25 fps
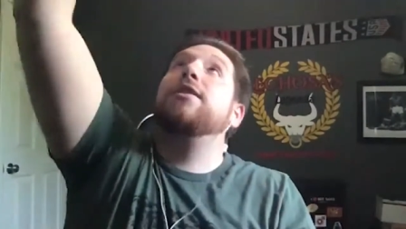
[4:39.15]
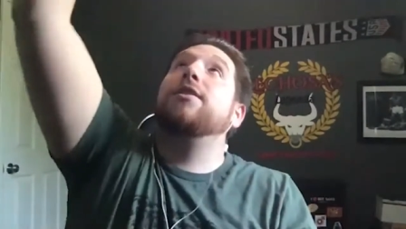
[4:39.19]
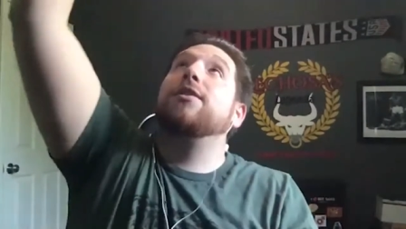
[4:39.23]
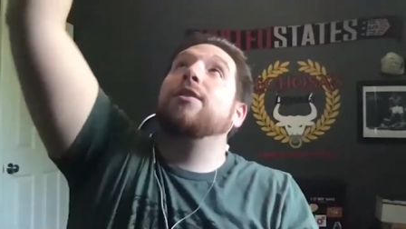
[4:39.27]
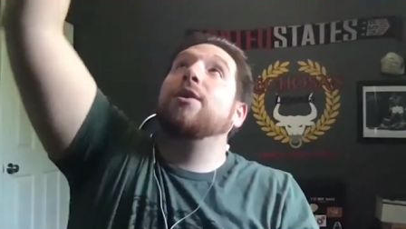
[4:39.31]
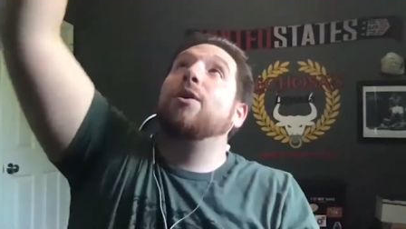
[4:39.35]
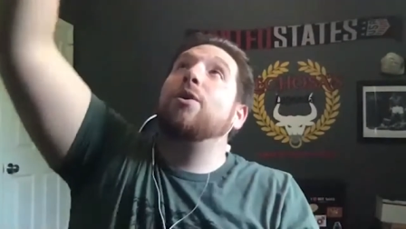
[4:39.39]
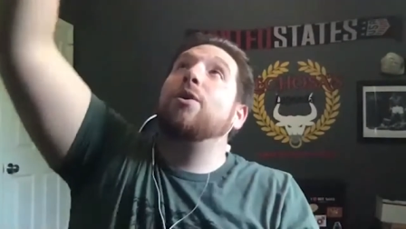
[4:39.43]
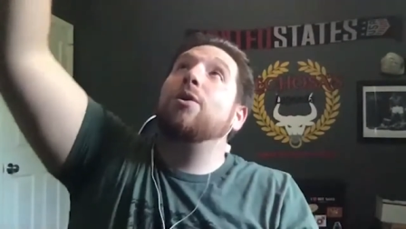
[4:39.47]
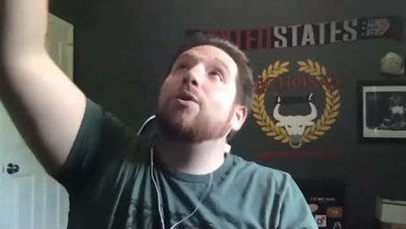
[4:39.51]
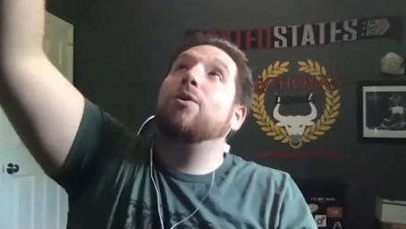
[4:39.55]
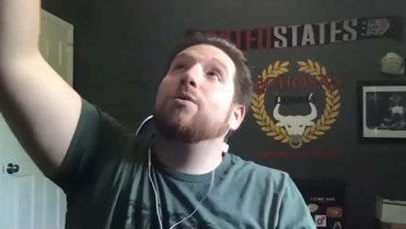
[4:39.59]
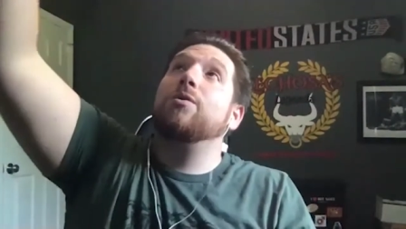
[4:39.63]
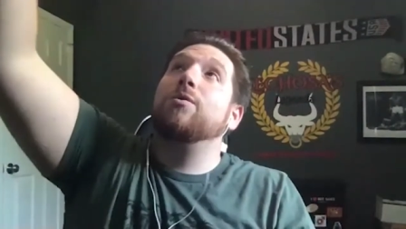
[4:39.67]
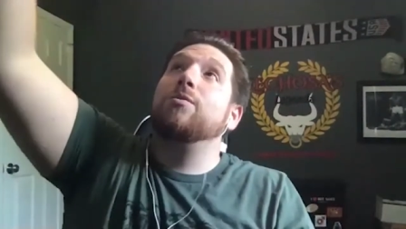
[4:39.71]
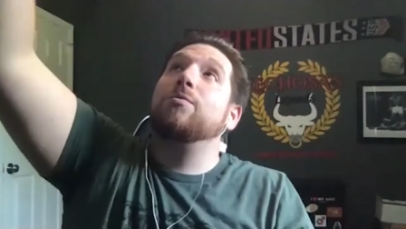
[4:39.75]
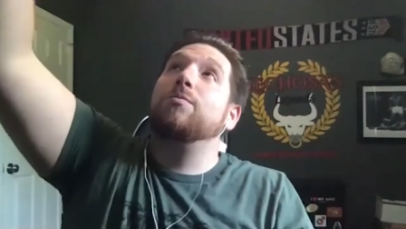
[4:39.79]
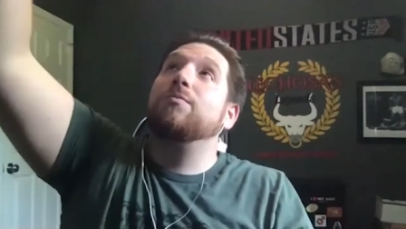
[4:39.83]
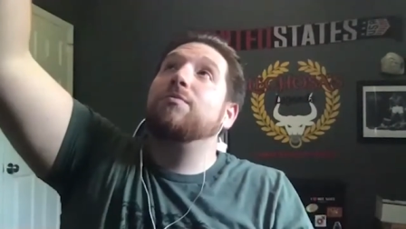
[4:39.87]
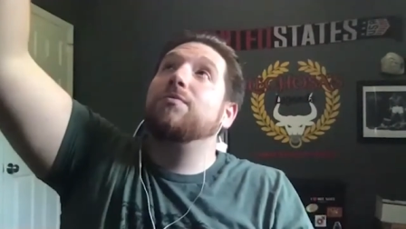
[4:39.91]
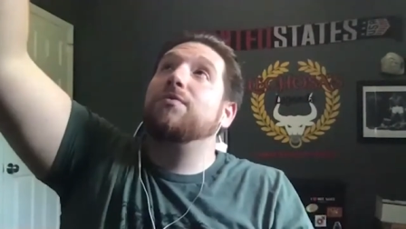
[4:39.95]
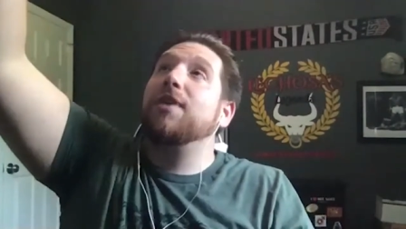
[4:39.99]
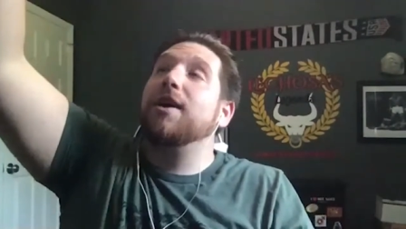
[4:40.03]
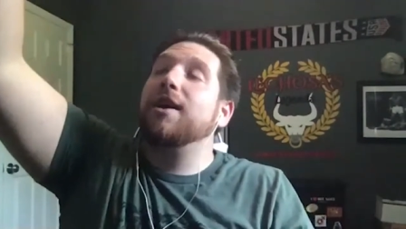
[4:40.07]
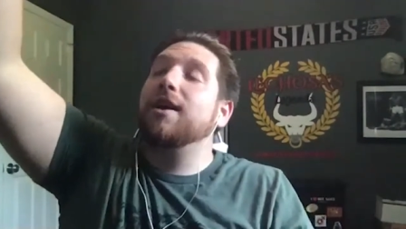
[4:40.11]
the whole
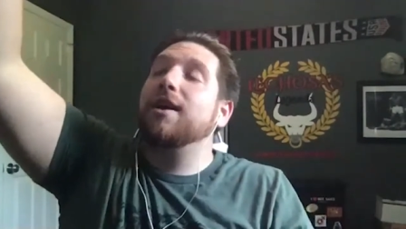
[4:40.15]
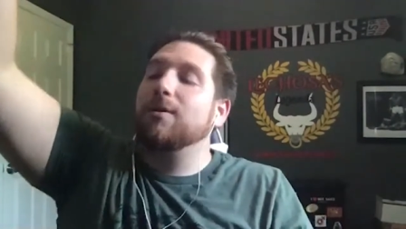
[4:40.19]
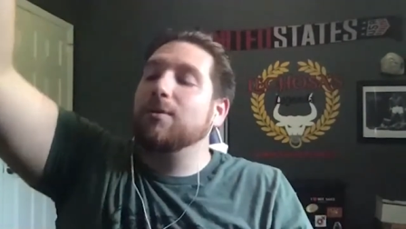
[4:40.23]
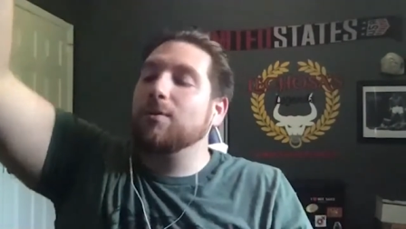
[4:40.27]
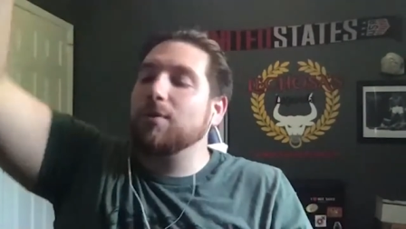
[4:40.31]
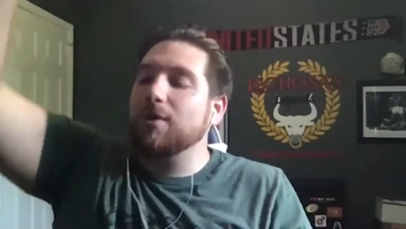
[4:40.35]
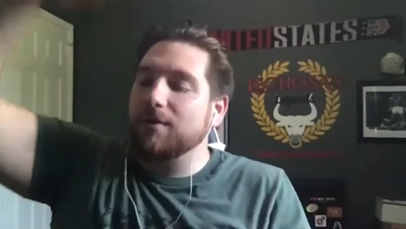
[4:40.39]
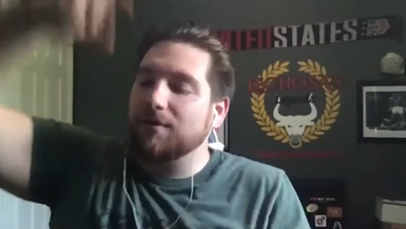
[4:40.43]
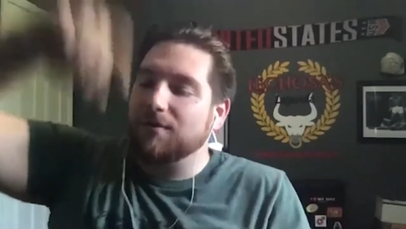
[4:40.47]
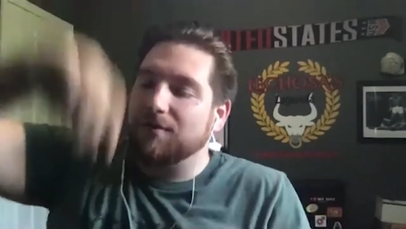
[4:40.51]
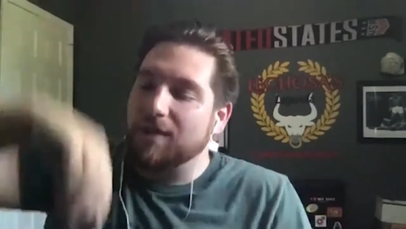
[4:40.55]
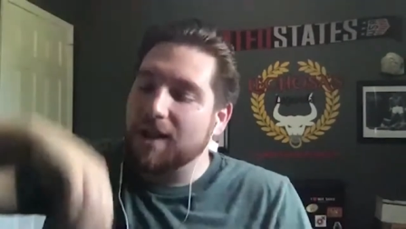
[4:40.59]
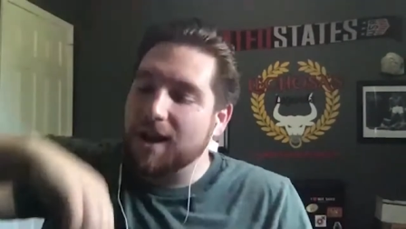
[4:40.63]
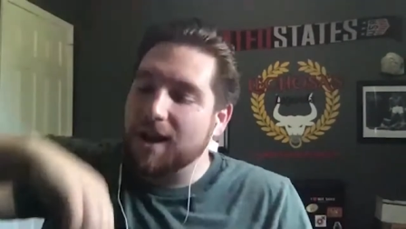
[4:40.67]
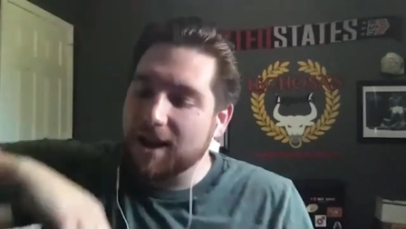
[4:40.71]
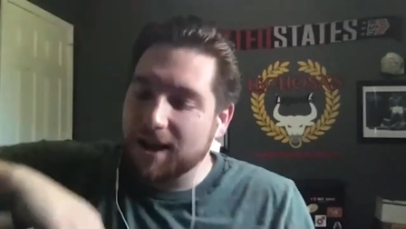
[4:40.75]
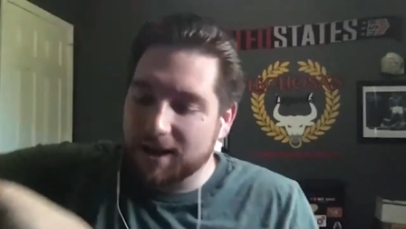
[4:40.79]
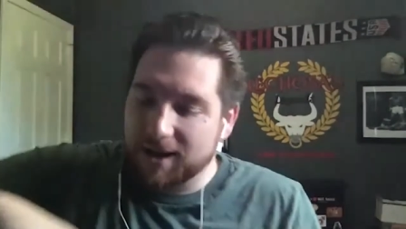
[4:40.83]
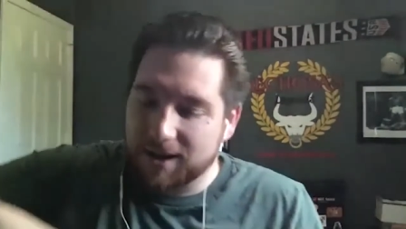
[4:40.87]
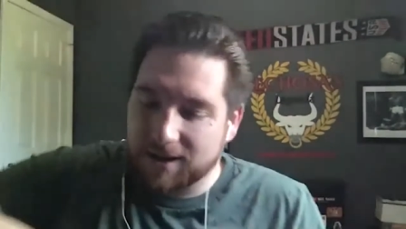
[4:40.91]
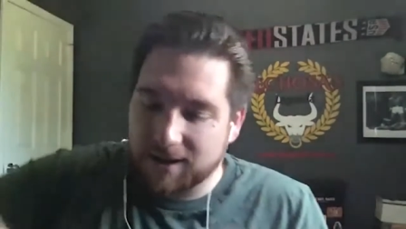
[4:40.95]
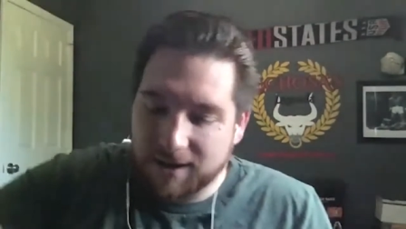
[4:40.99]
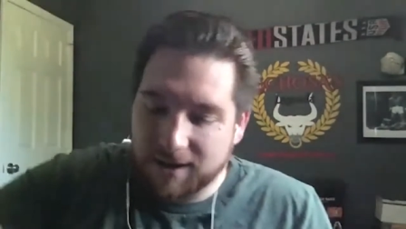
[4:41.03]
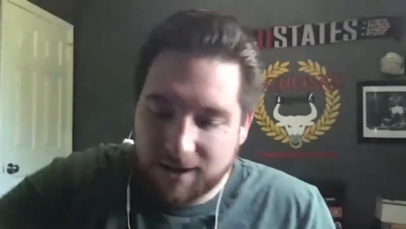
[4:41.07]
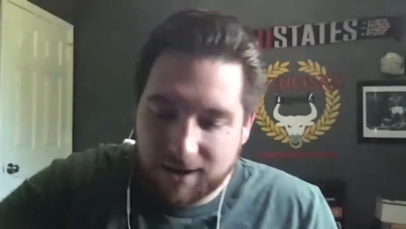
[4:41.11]
thing went
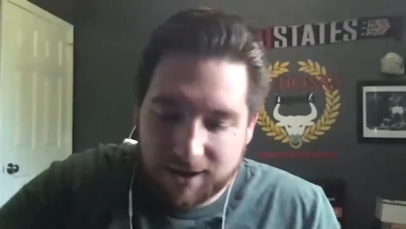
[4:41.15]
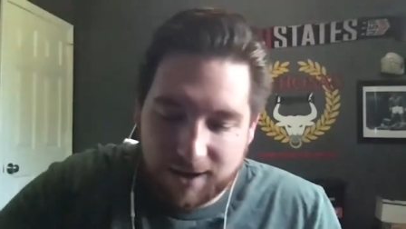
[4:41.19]
flying.